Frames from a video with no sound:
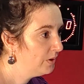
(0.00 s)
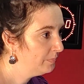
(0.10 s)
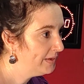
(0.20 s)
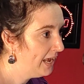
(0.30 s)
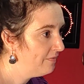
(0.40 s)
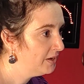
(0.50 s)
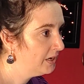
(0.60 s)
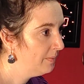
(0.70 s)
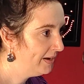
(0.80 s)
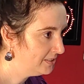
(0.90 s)
We'll be
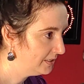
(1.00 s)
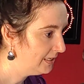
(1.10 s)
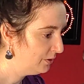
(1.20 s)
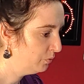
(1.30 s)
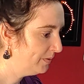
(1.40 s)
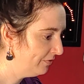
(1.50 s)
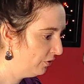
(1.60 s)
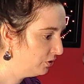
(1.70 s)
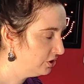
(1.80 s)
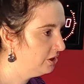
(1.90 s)
having, basically, it will be
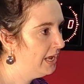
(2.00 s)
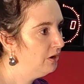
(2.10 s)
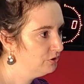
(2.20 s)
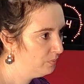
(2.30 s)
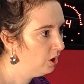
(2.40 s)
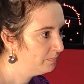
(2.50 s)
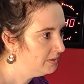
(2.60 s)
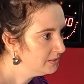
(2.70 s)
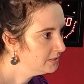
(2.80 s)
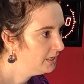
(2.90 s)
focused on our
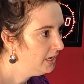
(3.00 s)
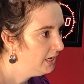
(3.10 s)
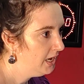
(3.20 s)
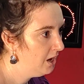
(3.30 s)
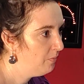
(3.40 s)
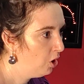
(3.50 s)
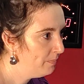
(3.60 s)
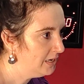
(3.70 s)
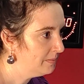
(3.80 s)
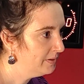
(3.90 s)
department
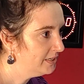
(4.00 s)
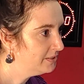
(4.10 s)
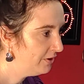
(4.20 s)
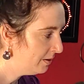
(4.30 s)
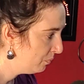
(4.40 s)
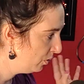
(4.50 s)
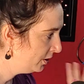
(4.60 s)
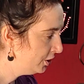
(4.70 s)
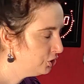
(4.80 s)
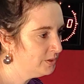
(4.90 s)
opening. But it's very
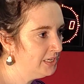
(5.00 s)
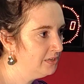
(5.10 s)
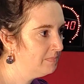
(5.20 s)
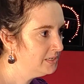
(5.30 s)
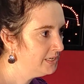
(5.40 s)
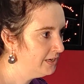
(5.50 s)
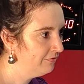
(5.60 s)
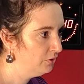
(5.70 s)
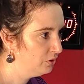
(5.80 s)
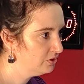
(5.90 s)
important that you attend Monday
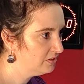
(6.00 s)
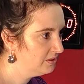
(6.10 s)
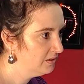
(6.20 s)
first.